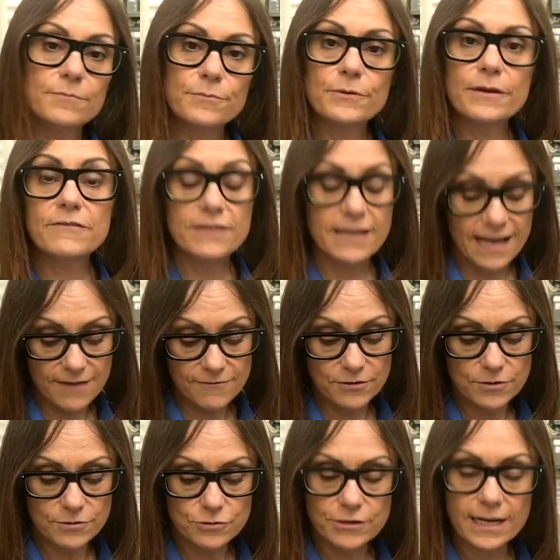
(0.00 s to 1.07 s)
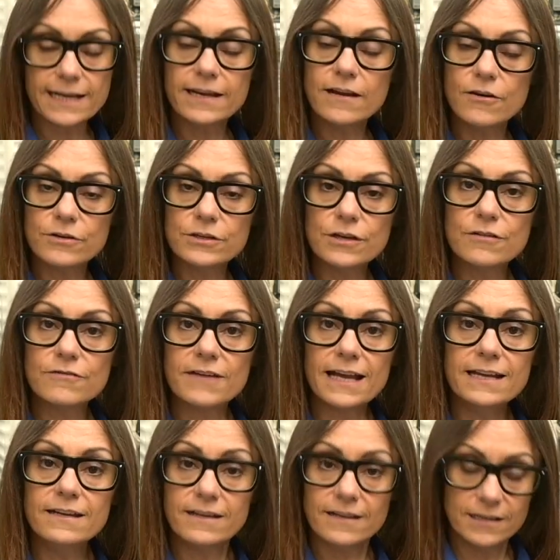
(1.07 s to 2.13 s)
But if you have got tracker on your
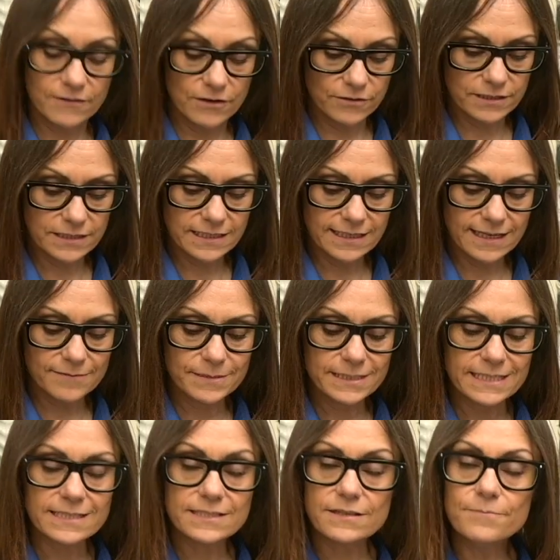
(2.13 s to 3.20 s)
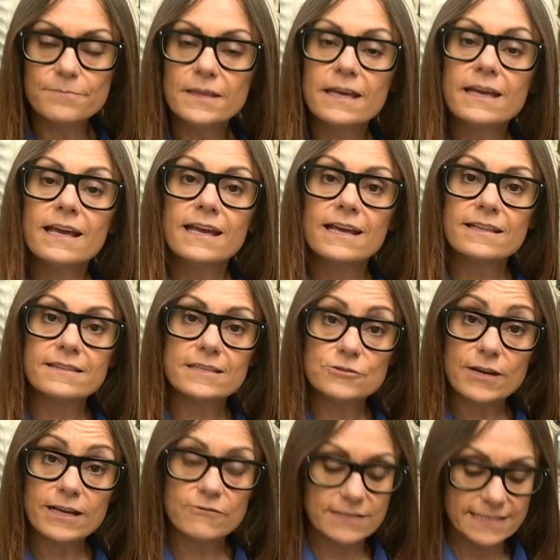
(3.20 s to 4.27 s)
van and you've got this alarm system, the
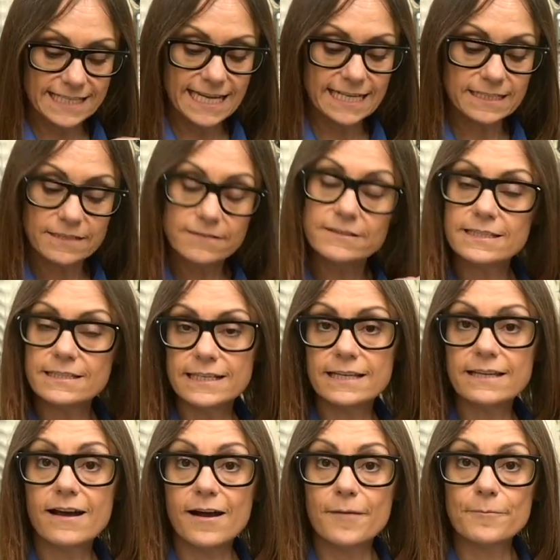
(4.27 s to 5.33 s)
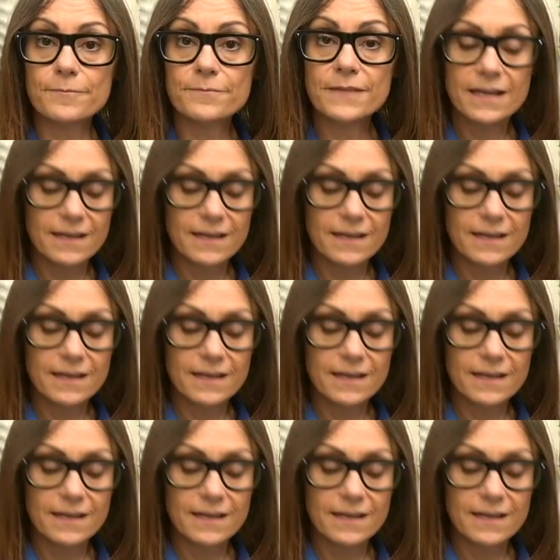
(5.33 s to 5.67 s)
tracker is linked to the alarm.